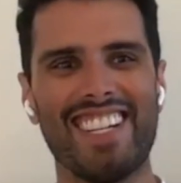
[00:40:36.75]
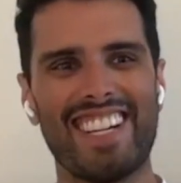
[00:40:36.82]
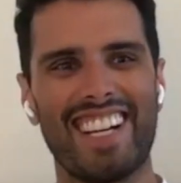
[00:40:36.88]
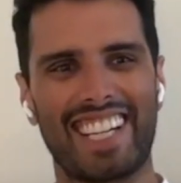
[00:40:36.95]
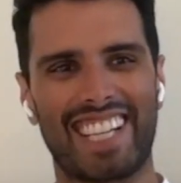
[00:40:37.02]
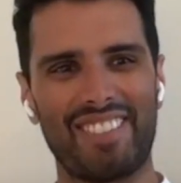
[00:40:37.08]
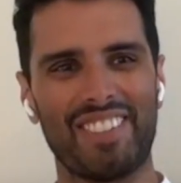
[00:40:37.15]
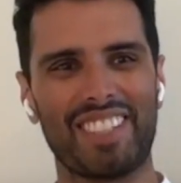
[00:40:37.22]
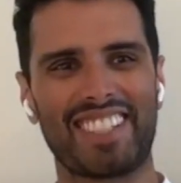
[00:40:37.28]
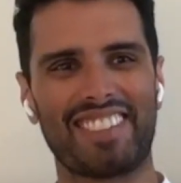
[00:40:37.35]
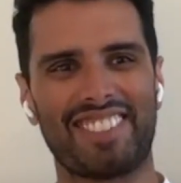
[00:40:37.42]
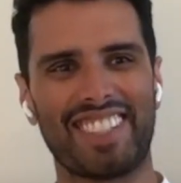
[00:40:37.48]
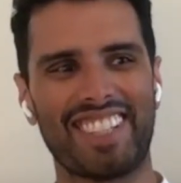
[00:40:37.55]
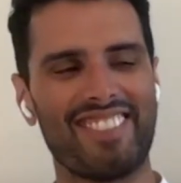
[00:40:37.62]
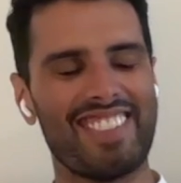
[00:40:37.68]
I keep looking
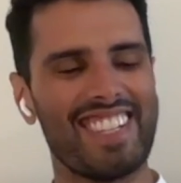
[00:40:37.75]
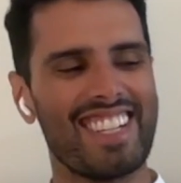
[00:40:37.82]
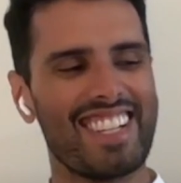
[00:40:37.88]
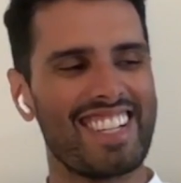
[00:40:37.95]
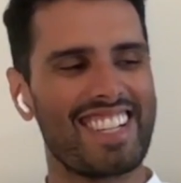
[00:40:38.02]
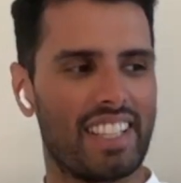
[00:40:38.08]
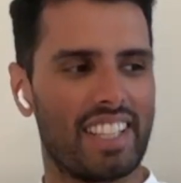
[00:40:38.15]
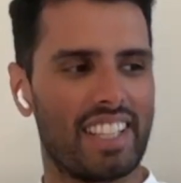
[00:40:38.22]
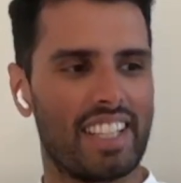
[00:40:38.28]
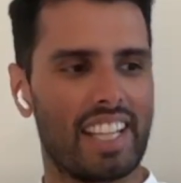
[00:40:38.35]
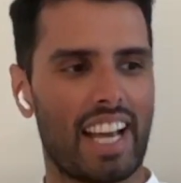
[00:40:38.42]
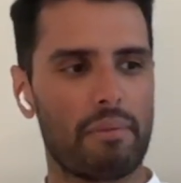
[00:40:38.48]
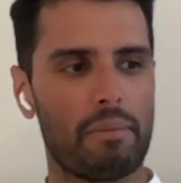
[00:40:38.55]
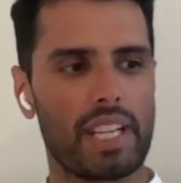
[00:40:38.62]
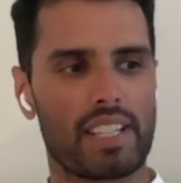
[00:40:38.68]
for them, and then
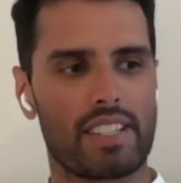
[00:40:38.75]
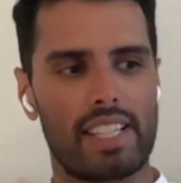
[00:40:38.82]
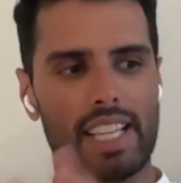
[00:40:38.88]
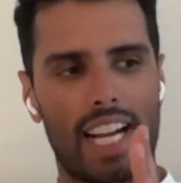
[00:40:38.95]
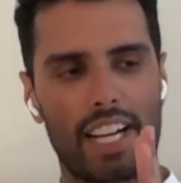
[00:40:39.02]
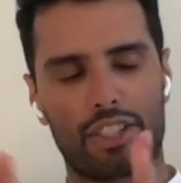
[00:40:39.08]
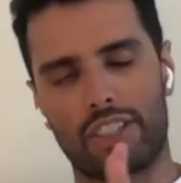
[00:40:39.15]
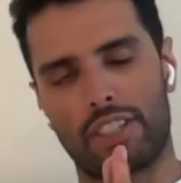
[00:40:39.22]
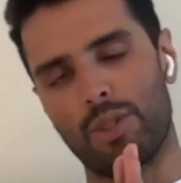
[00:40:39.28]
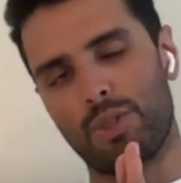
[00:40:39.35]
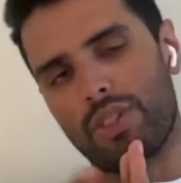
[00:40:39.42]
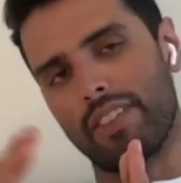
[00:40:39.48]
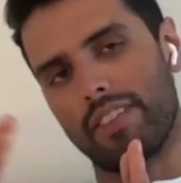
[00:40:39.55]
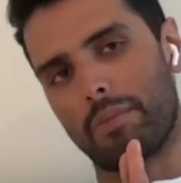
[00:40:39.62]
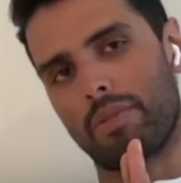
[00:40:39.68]
that makes the
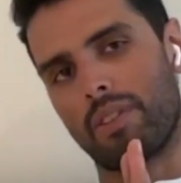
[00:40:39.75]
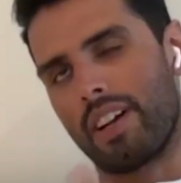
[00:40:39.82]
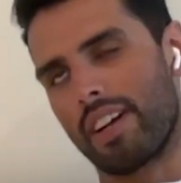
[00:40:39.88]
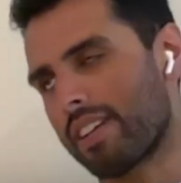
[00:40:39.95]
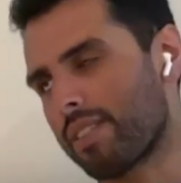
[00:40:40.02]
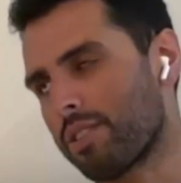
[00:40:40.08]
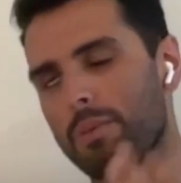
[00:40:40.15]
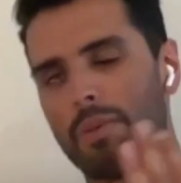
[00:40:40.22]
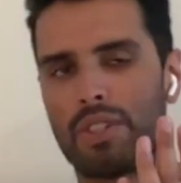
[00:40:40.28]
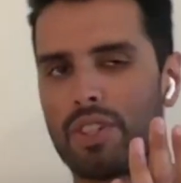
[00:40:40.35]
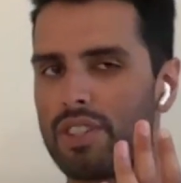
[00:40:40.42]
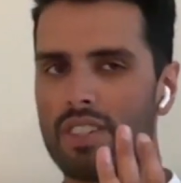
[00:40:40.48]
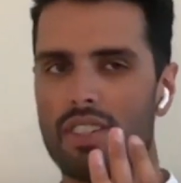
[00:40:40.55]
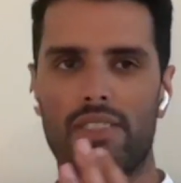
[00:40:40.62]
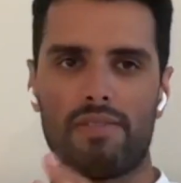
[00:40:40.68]
execution of the product so much
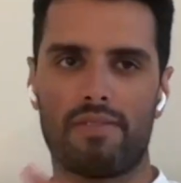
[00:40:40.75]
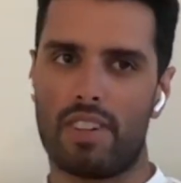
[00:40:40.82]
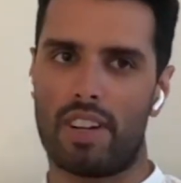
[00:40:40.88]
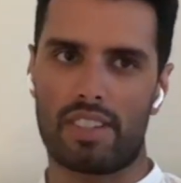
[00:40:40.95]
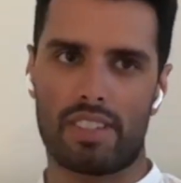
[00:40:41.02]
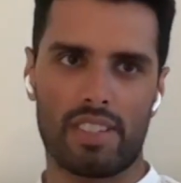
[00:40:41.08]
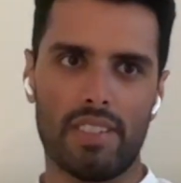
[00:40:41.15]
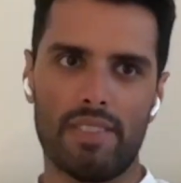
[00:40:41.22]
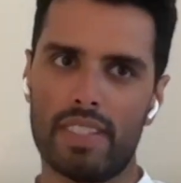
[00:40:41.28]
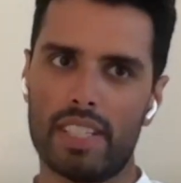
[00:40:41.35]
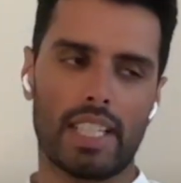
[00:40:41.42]
easier, honestly.